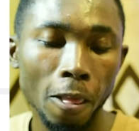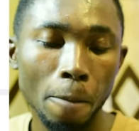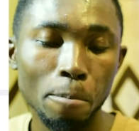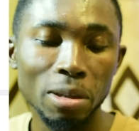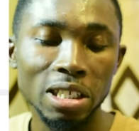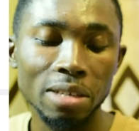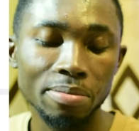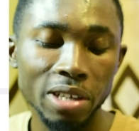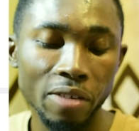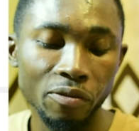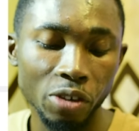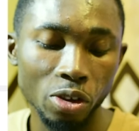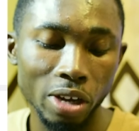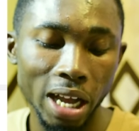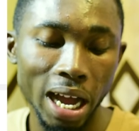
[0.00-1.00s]
Meet me a
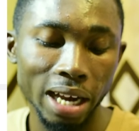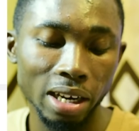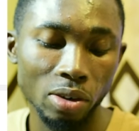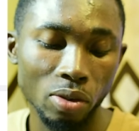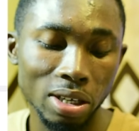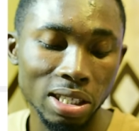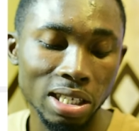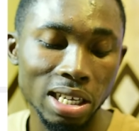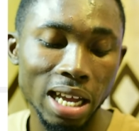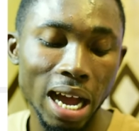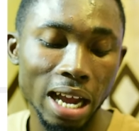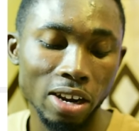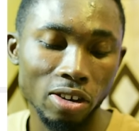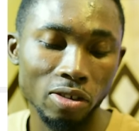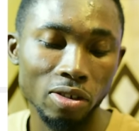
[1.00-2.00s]
view card no anti
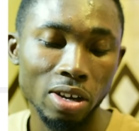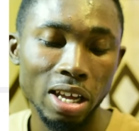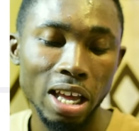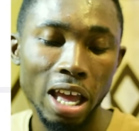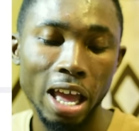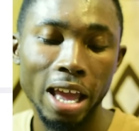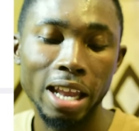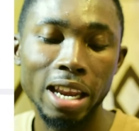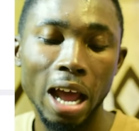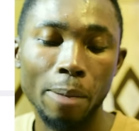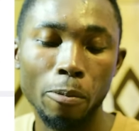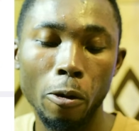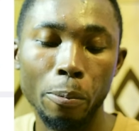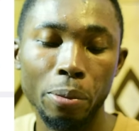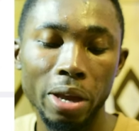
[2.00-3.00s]
card no and na
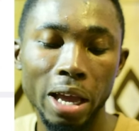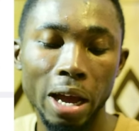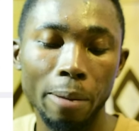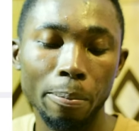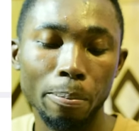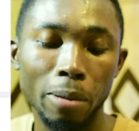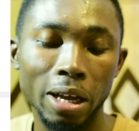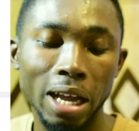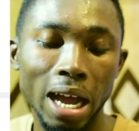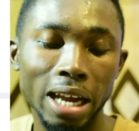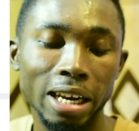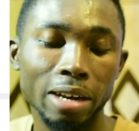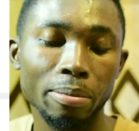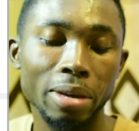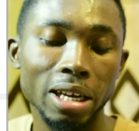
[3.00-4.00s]
pop it up card
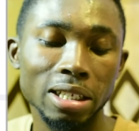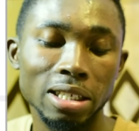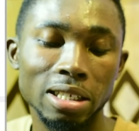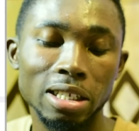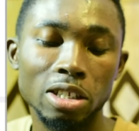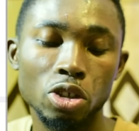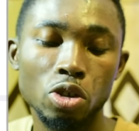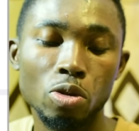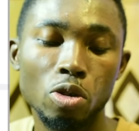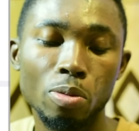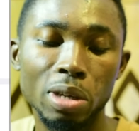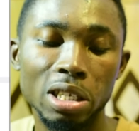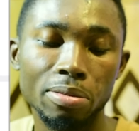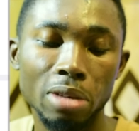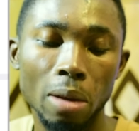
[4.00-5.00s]
ne bet since you
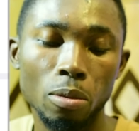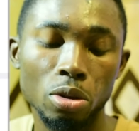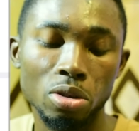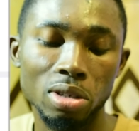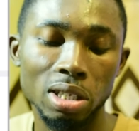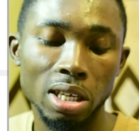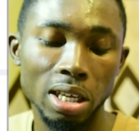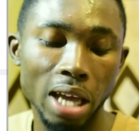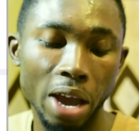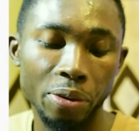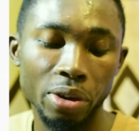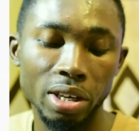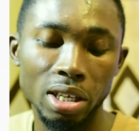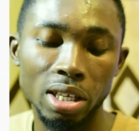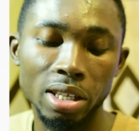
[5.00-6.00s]
bit me a boss to say
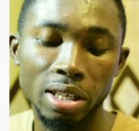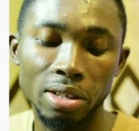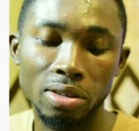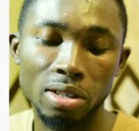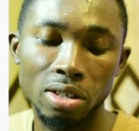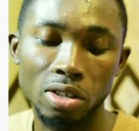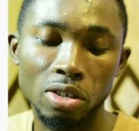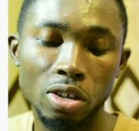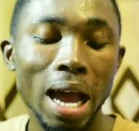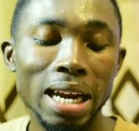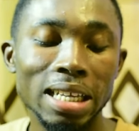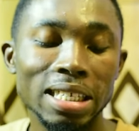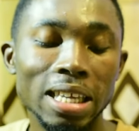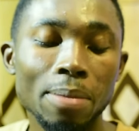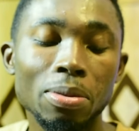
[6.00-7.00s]
after details no at
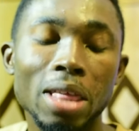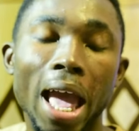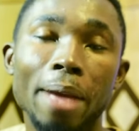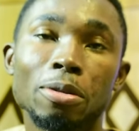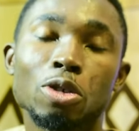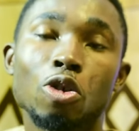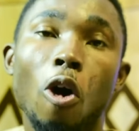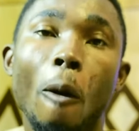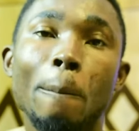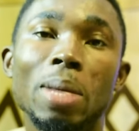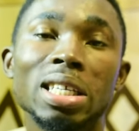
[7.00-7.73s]
the same time so on